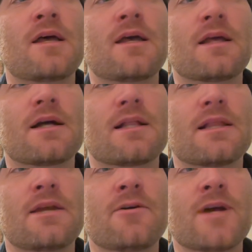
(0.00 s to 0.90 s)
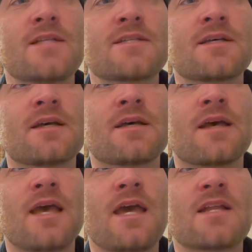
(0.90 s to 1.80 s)
Clear it,
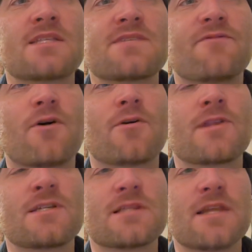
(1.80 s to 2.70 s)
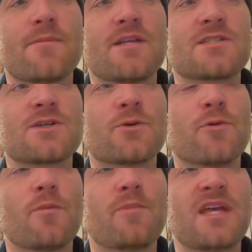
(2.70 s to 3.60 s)
and its farthest limits
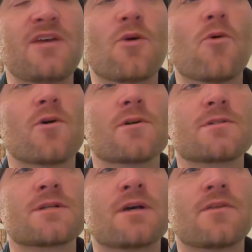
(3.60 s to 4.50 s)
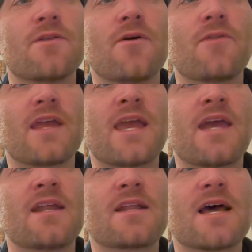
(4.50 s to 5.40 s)
will be yours. Though the
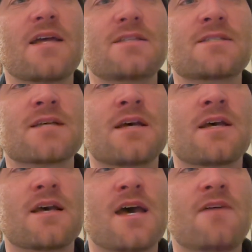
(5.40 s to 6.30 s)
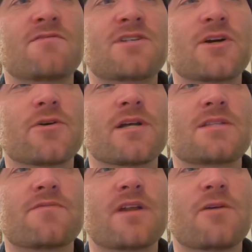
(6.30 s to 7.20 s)
Canaanites have
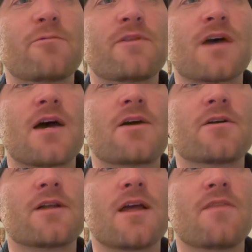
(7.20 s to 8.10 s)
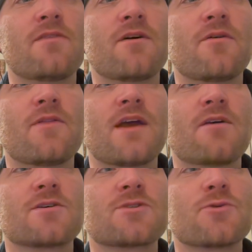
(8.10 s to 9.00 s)
chariots fitted with iron, and though they
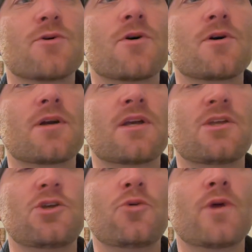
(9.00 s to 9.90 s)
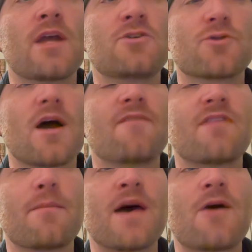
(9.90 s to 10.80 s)
are strong, you can drive
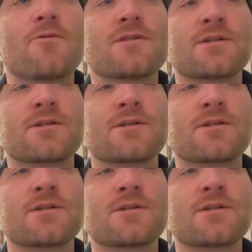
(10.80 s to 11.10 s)
them out."